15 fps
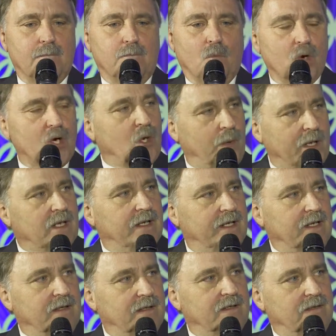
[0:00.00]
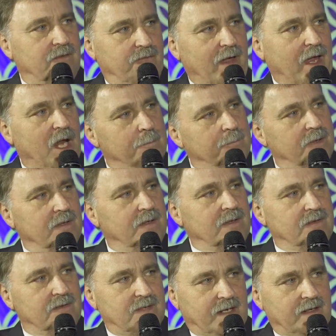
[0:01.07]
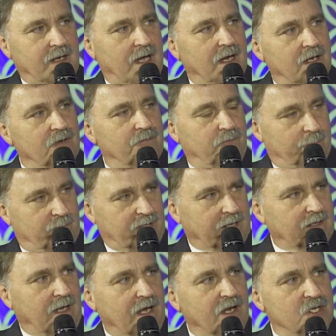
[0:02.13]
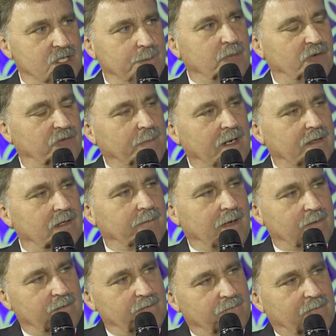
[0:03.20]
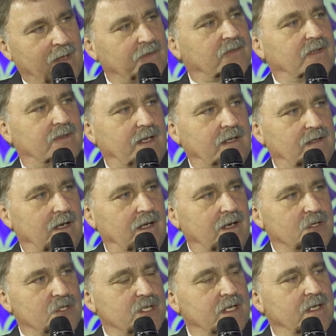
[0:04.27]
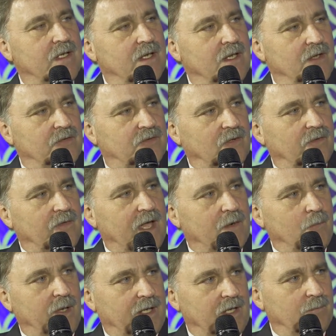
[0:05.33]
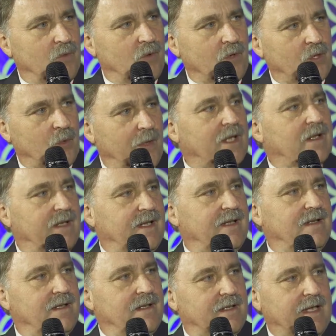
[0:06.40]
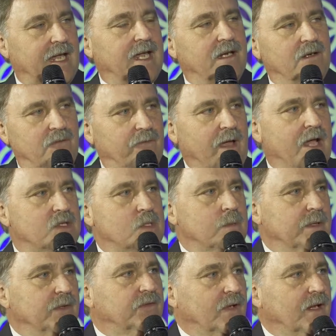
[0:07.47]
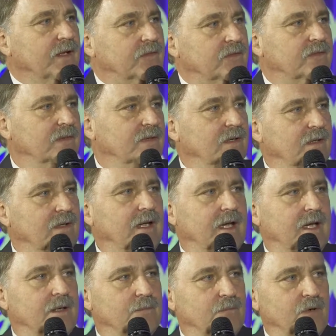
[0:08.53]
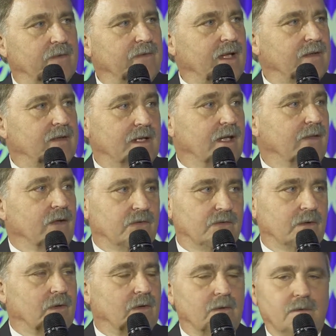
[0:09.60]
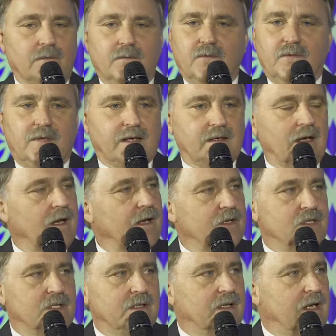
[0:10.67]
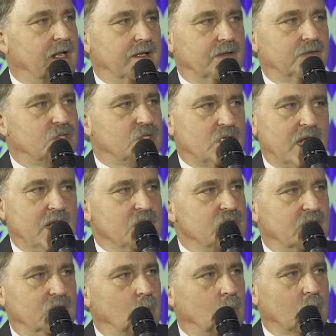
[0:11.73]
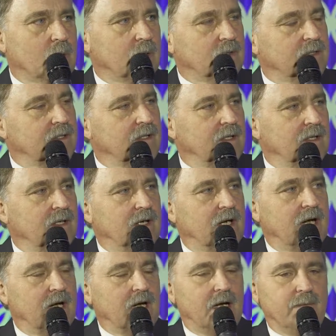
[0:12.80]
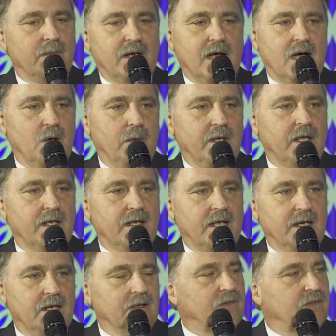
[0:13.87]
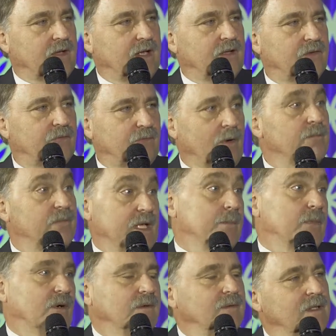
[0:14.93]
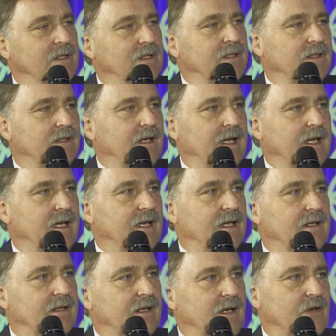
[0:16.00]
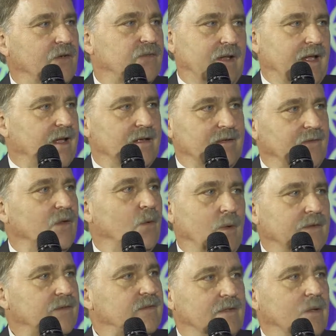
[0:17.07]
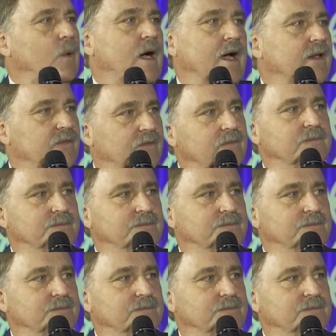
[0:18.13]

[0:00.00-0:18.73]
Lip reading: more quickly develop technology from technology perspective. I would invest in technology so that we can more quickly gain faster insights and bring that together. So technology today is changing the world and how we can gain insights from people and to understand the what's and the whys.